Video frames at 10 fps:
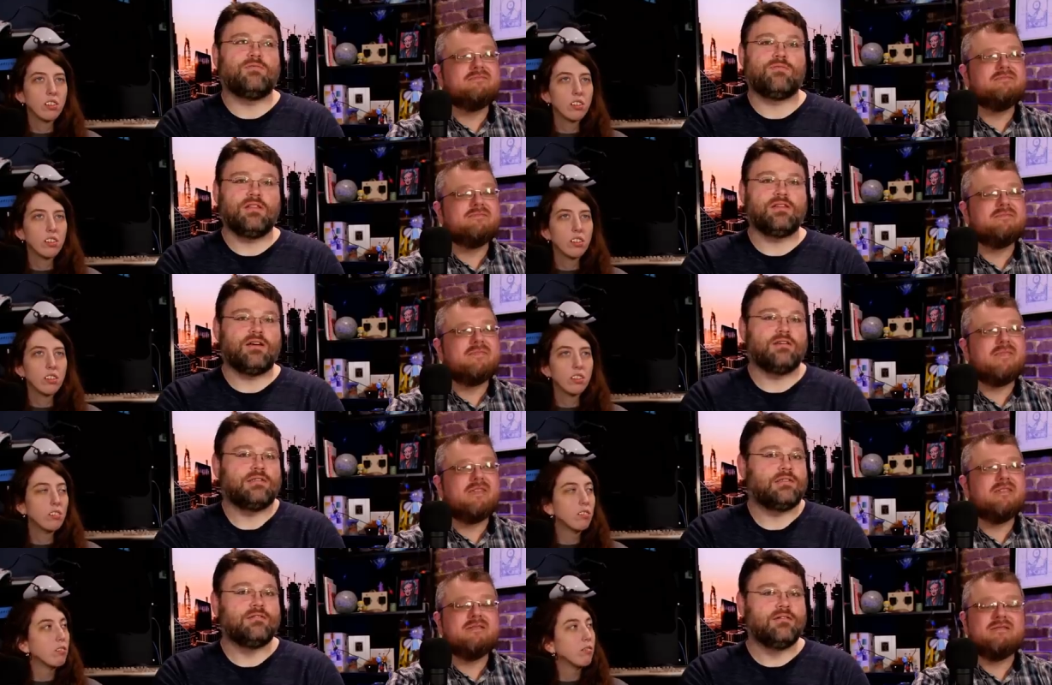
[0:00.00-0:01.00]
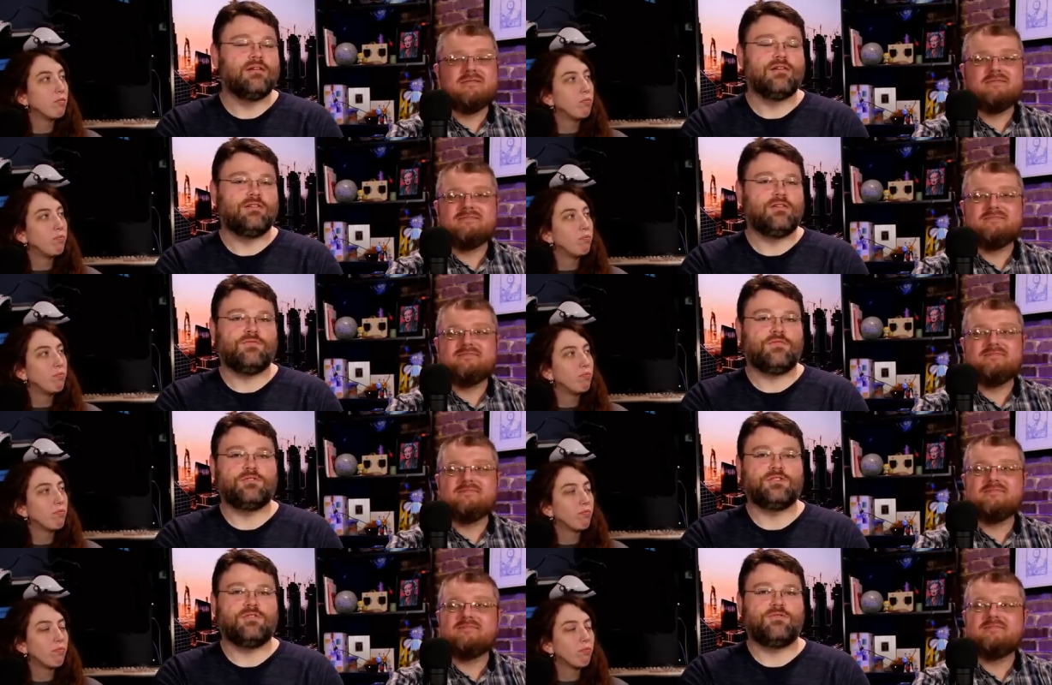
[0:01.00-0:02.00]
Speaker 1: it really does, you know,
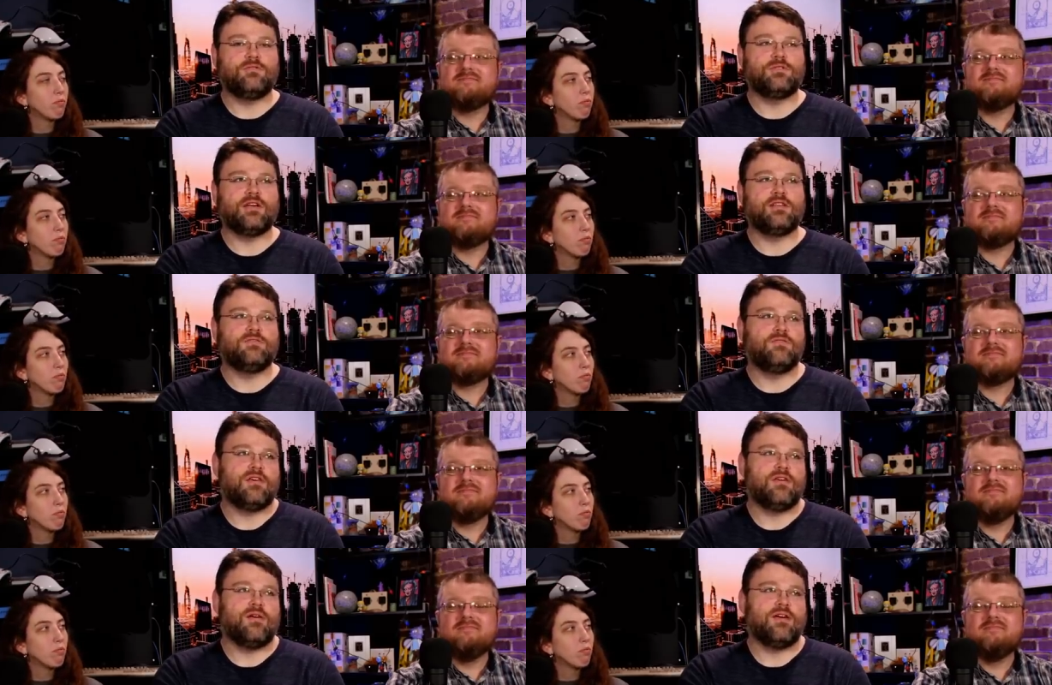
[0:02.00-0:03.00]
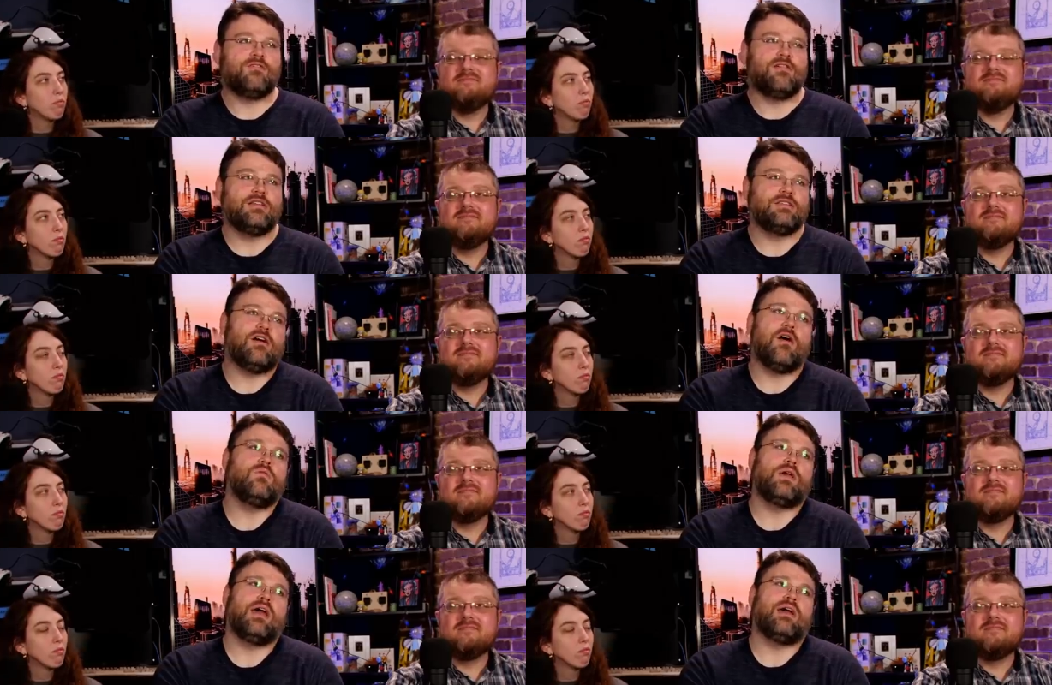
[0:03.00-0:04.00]
from just a few seconds of video, it creates an
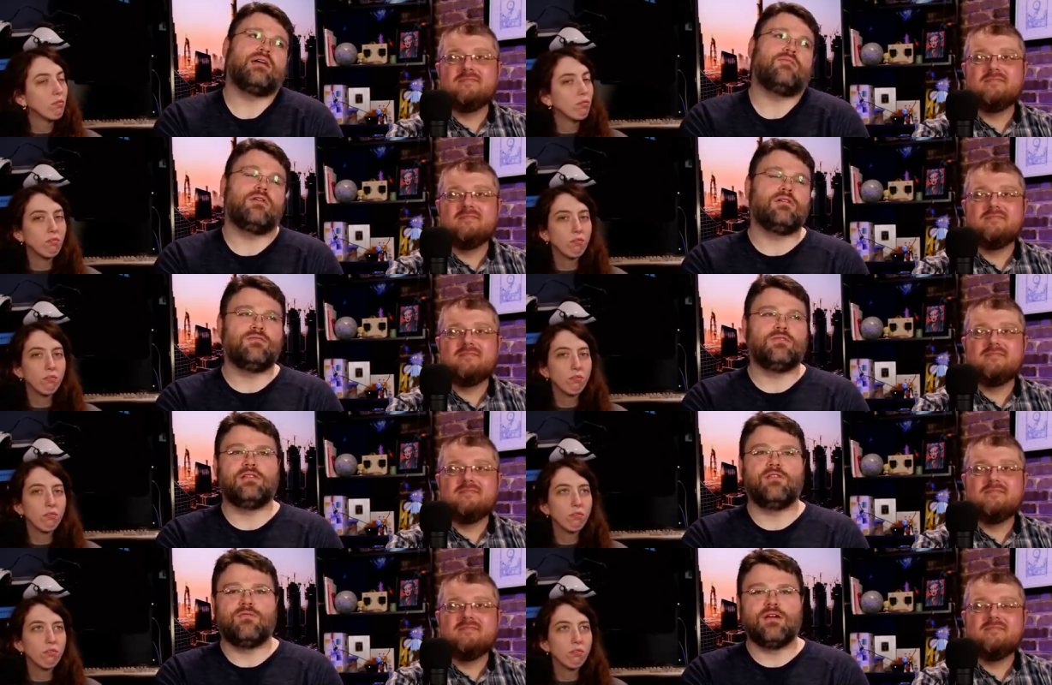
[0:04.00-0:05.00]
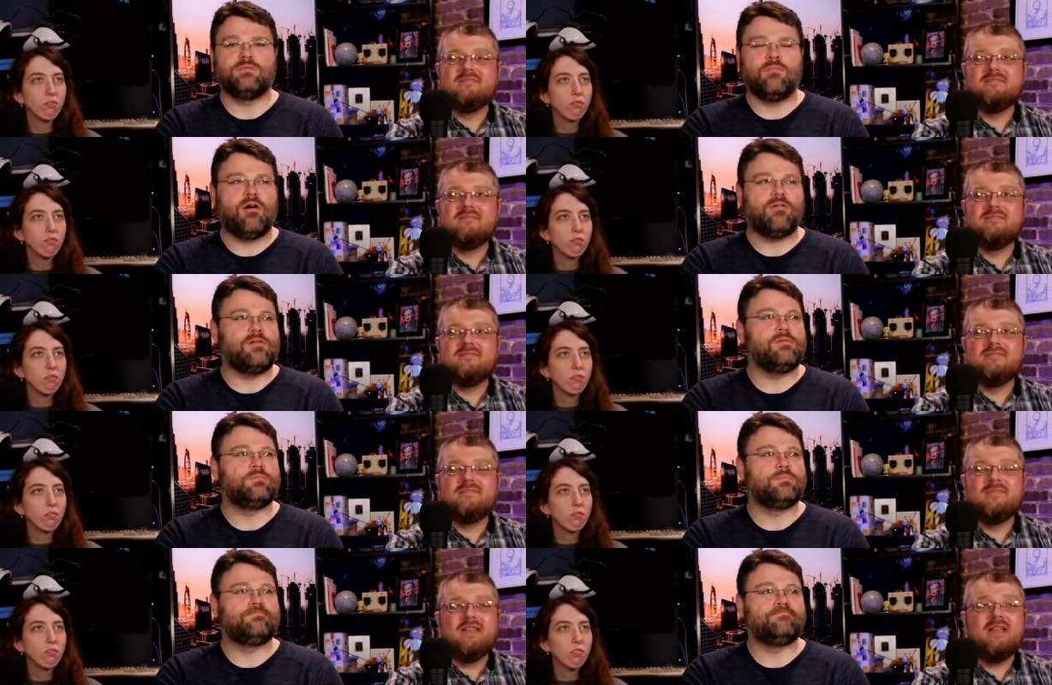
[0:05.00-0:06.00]
okay, relatively low res model.
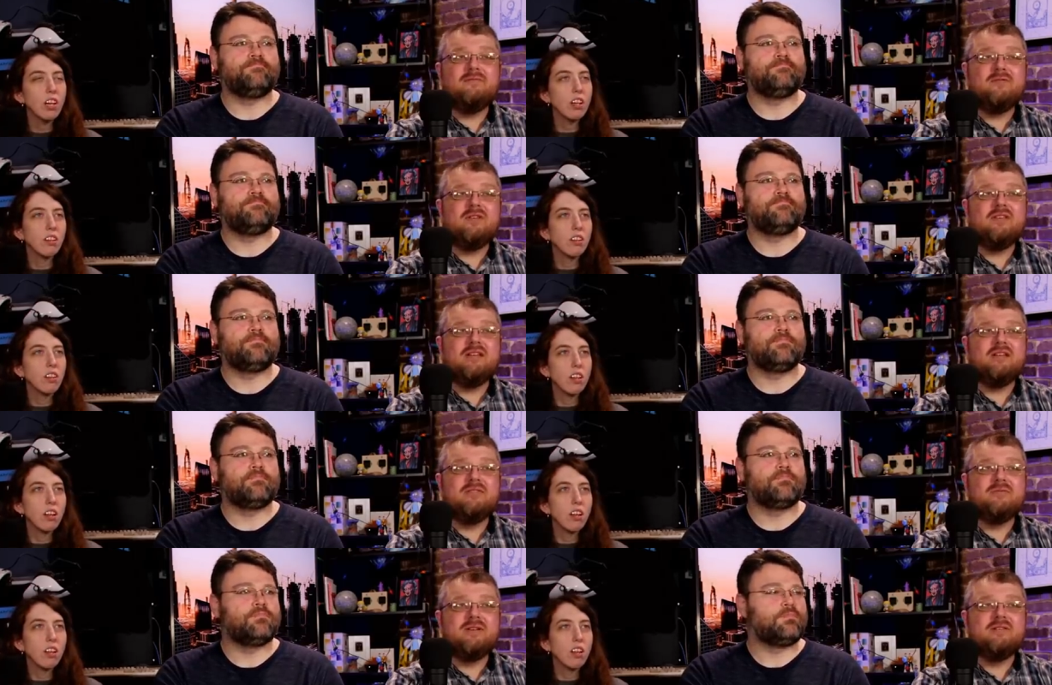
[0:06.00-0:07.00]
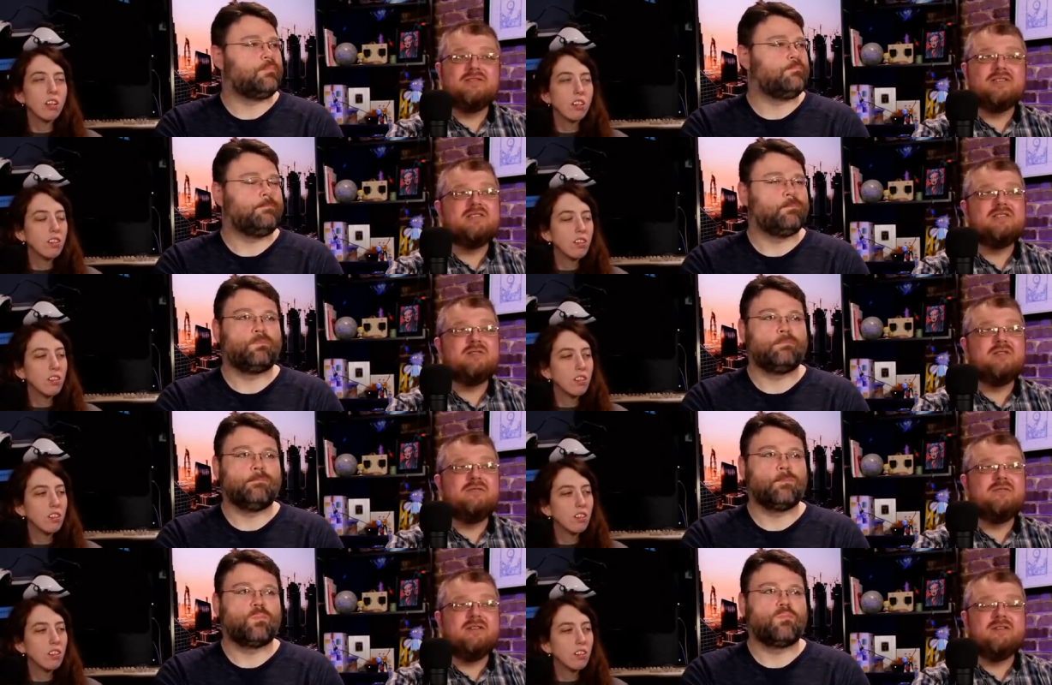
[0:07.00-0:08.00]
Speaker 2: Yeah, if you can get a 360
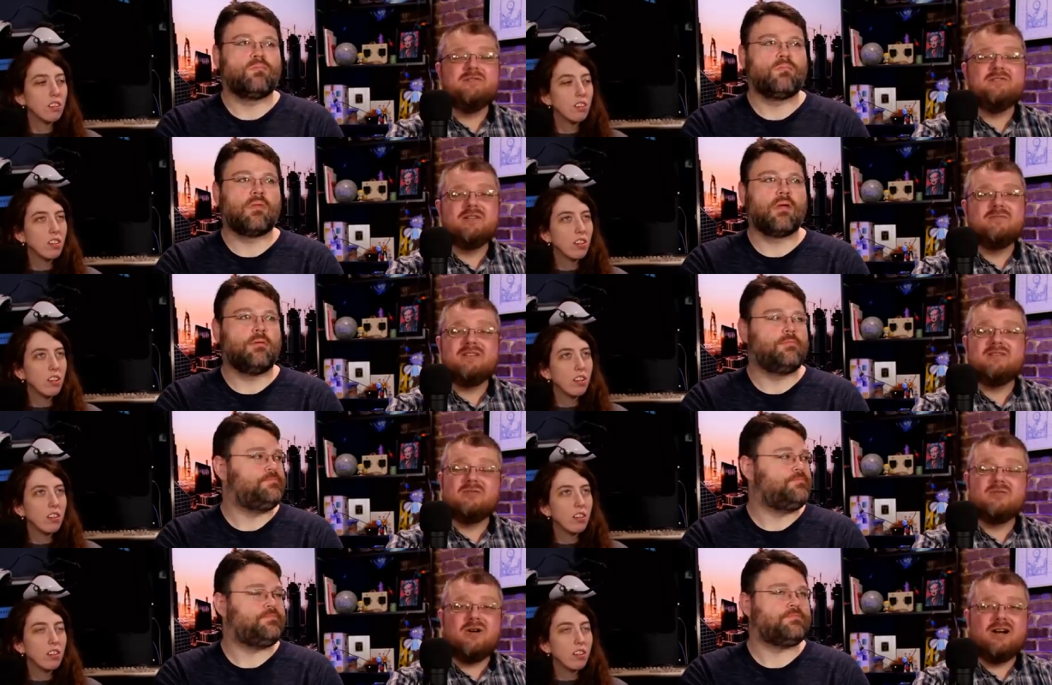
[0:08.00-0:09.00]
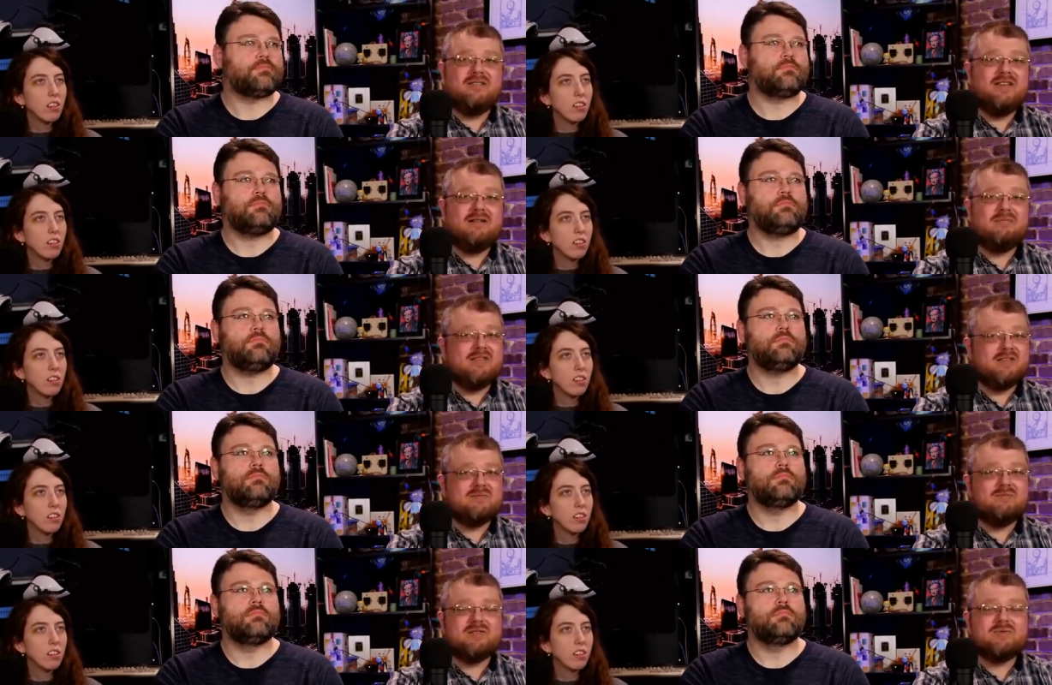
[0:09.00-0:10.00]
degree video of yourself, it doesn't require that, but that's
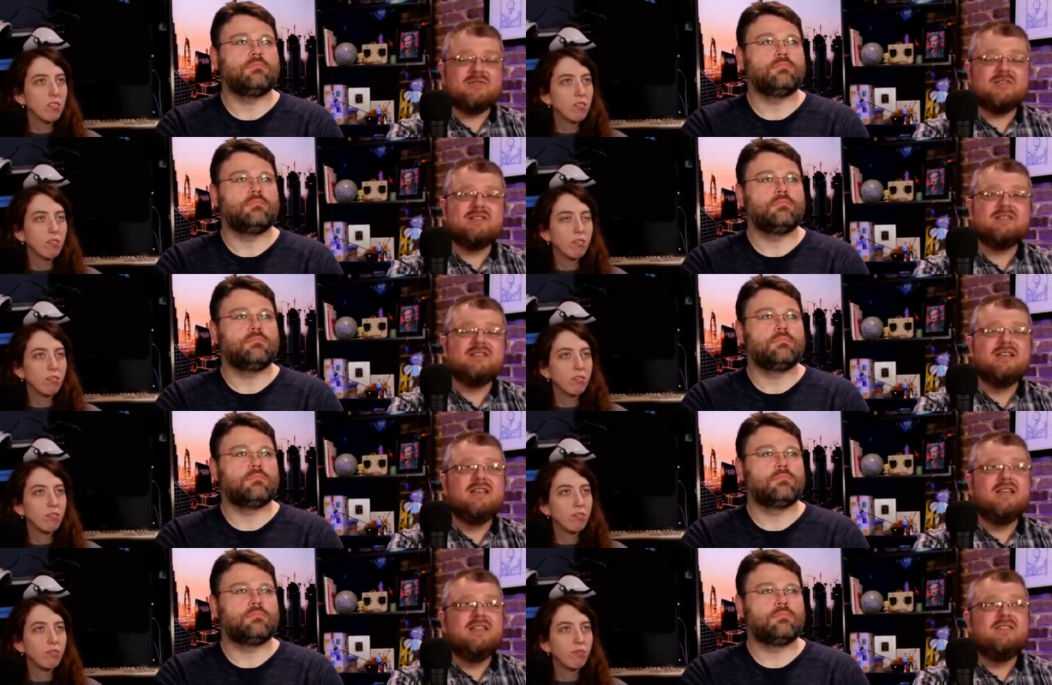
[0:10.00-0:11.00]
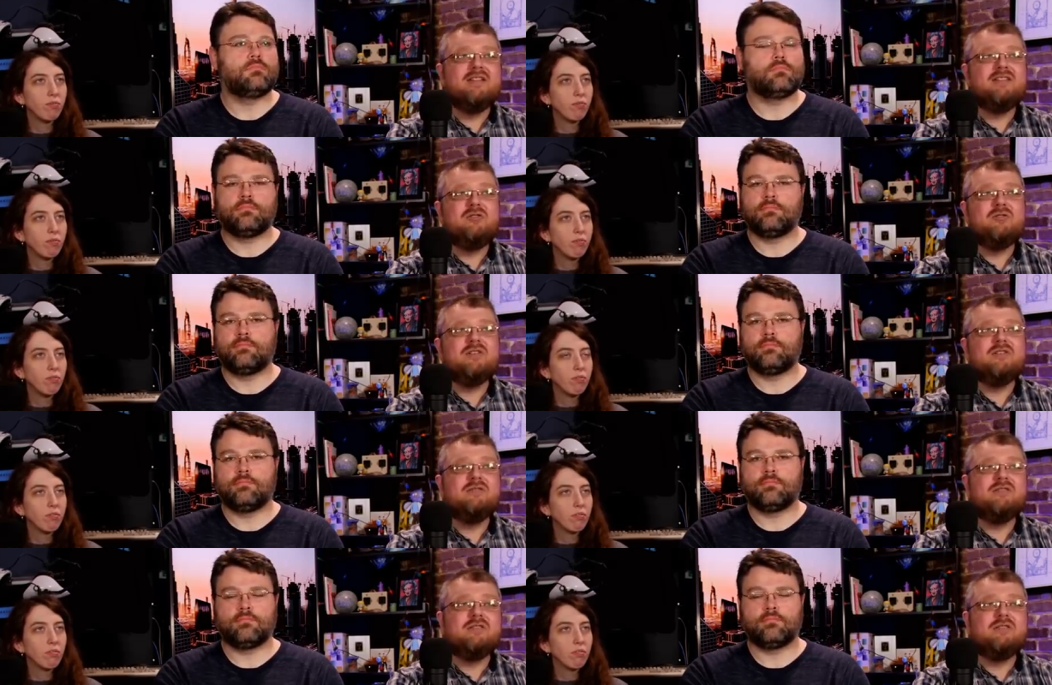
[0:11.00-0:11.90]
the best results. Then you could,